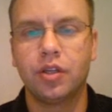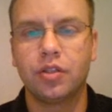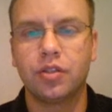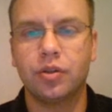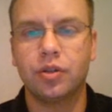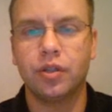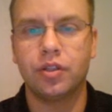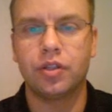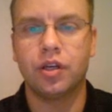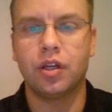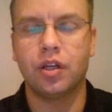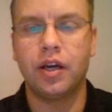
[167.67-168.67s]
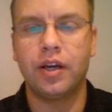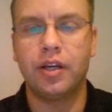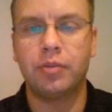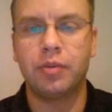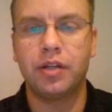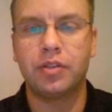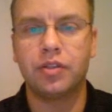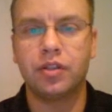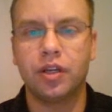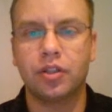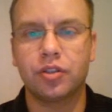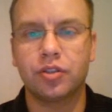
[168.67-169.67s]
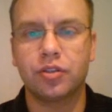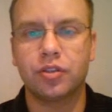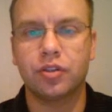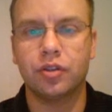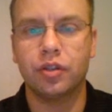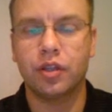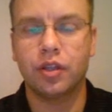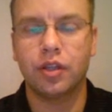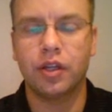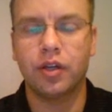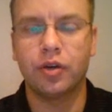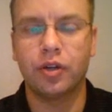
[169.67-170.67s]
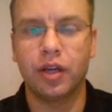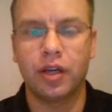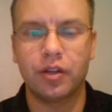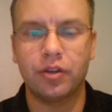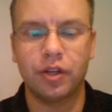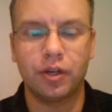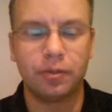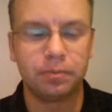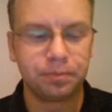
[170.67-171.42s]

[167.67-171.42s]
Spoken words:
So it's all an itemized deduction, so they go together there.